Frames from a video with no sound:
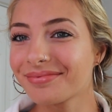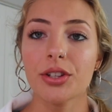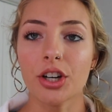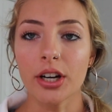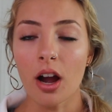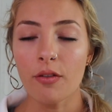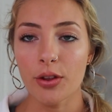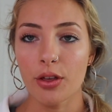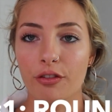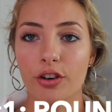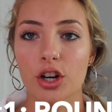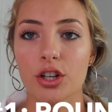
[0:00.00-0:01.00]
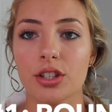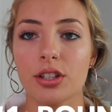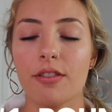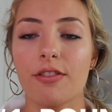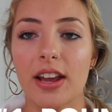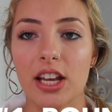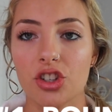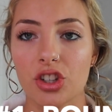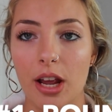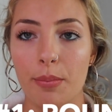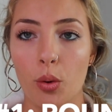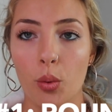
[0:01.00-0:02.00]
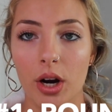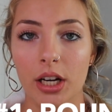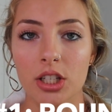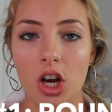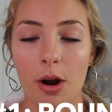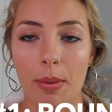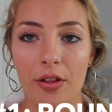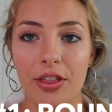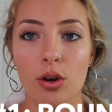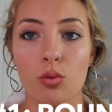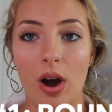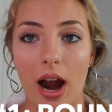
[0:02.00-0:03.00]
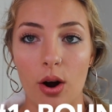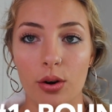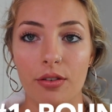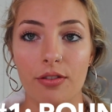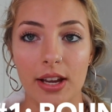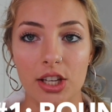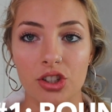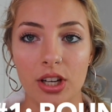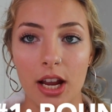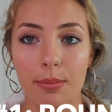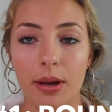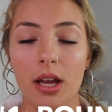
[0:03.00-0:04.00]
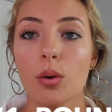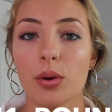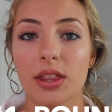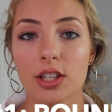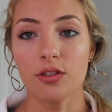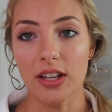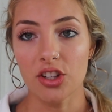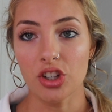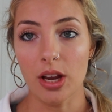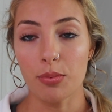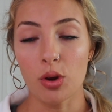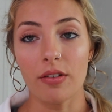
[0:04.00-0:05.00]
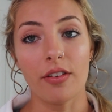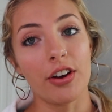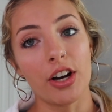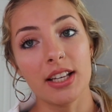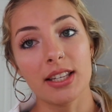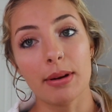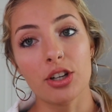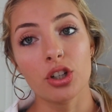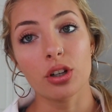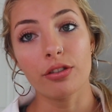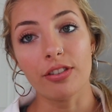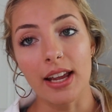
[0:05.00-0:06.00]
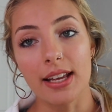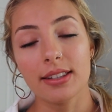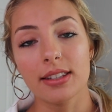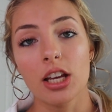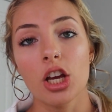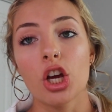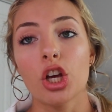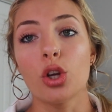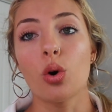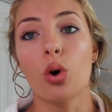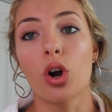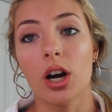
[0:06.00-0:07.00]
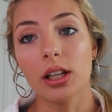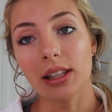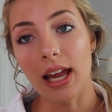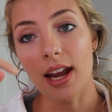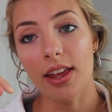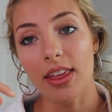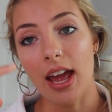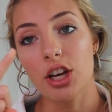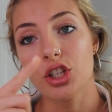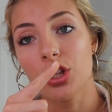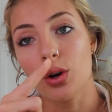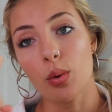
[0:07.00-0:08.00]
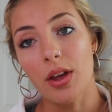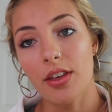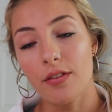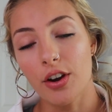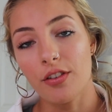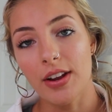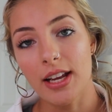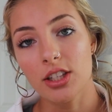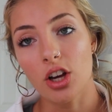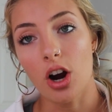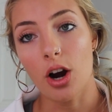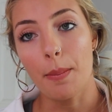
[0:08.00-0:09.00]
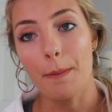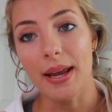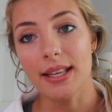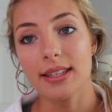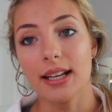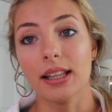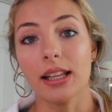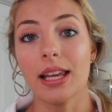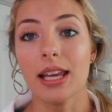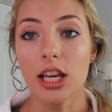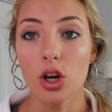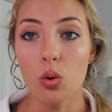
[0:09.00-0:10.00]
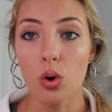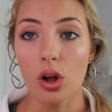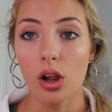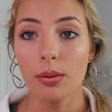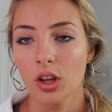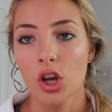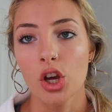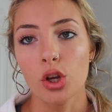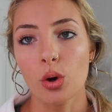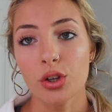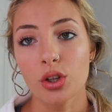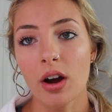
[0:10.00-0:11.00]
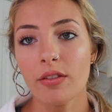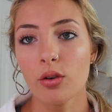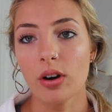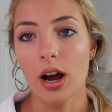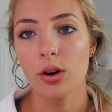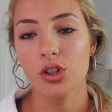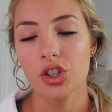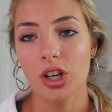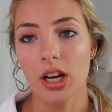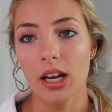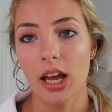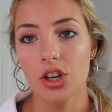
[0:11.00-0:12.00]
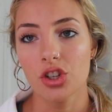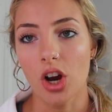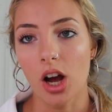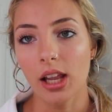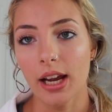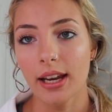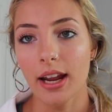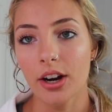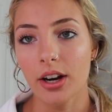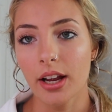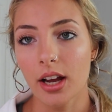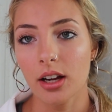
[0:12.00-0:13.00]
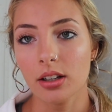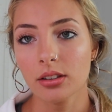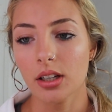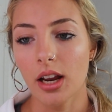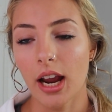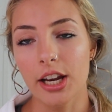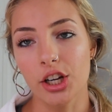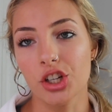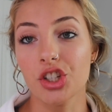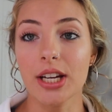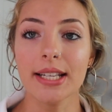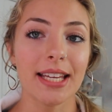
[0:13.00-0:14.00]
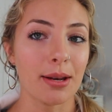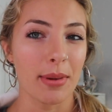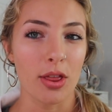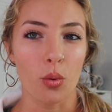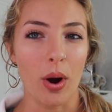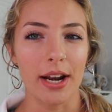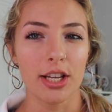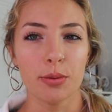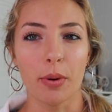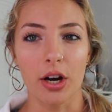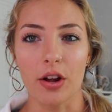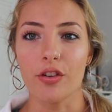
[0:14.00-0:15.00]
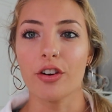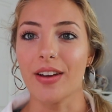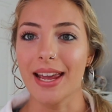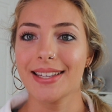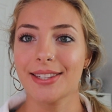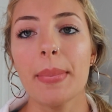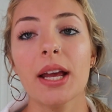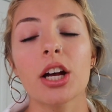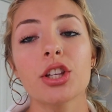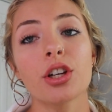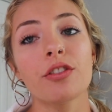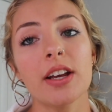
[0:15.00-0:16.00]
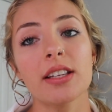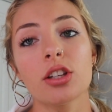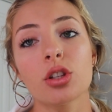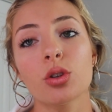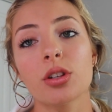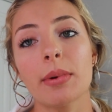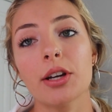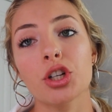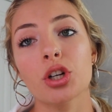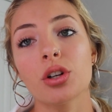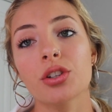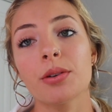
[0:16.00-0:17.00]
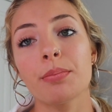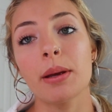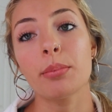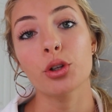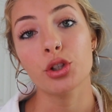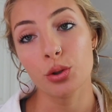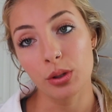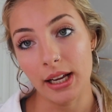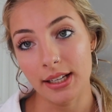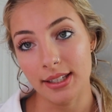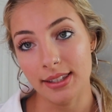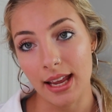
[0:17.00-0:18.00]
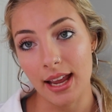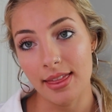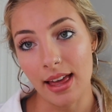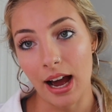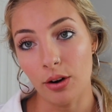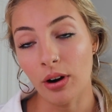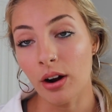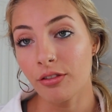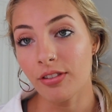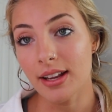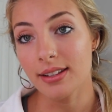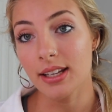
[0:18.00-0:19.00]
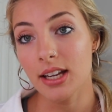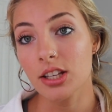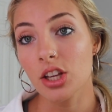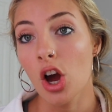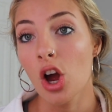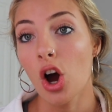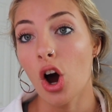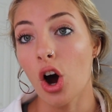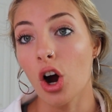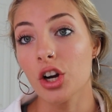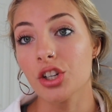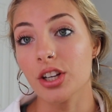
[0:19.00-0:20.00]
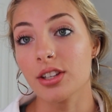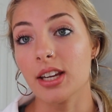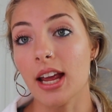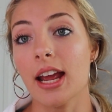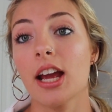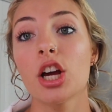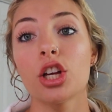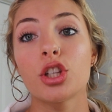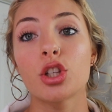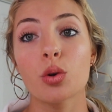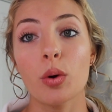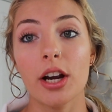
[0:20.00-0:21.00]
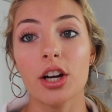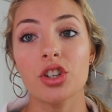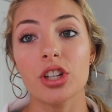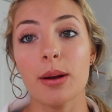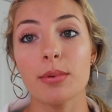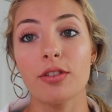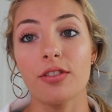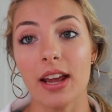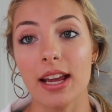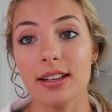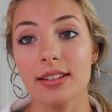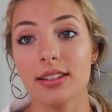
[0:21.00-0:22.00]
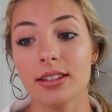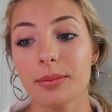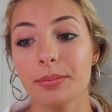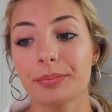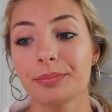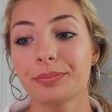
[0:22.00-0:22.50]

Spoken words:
Starting off with the first face shape, we're gonna talk about the round face shape. With this face shape, you have a very symmetrical face. Your length and the width of your face are basically equal. You also have a round chin and jawline area, and your cheeks can be the widest part of your face. Because your face is so symmetrical, some people do like to say that round faces are just a square-shaped face,